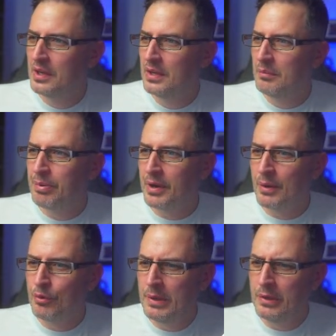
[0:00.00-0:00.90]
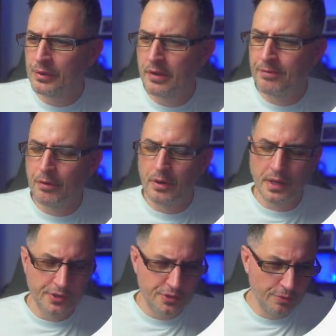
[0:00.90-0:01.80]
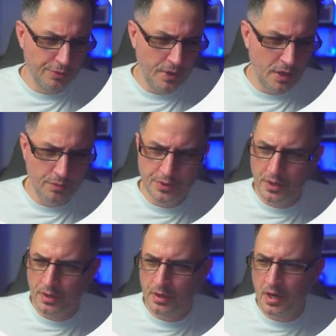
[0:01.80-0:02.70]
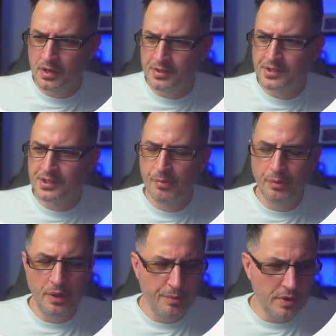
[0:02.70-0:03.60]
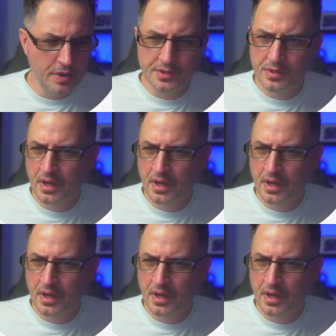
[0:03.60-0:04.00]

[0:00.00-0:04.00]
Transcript: but I will be looking for like a $200 or $300 kind of similar product, and